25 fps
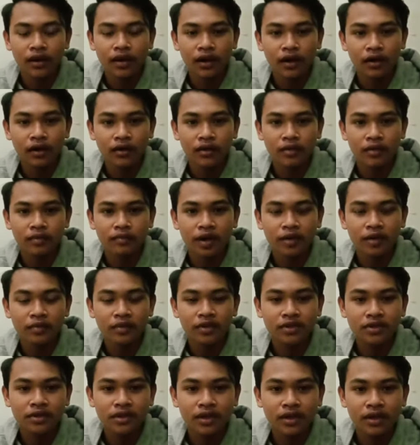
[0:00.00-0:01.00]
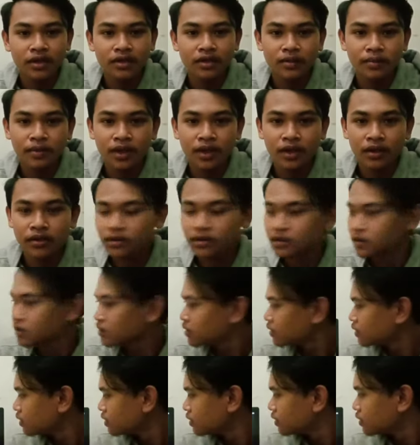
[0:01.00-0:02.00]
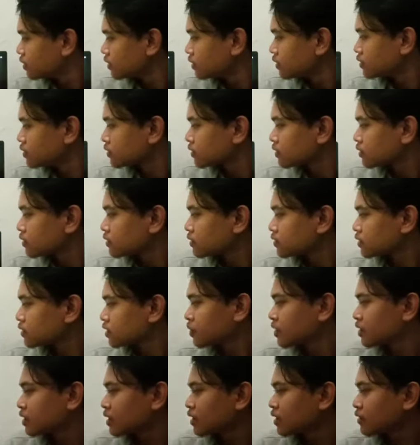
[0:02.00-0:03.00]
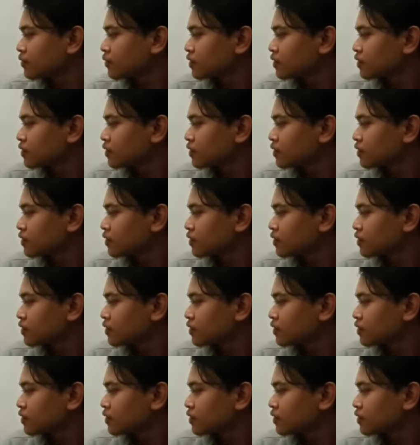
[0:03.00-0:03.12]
And my material is about segmental